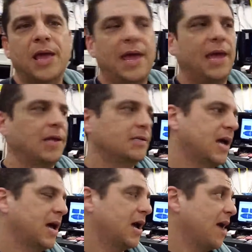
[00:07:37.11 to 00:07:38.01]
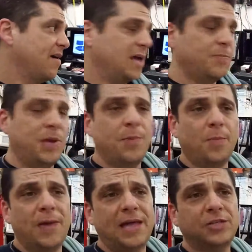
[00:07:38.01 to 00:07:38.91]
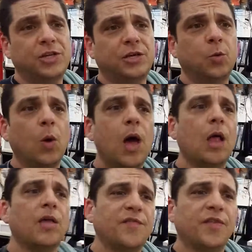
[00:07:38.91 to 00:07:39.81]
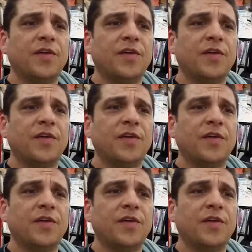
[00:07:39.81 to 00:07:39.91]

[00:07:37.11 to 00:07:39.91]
And I had people mention, well,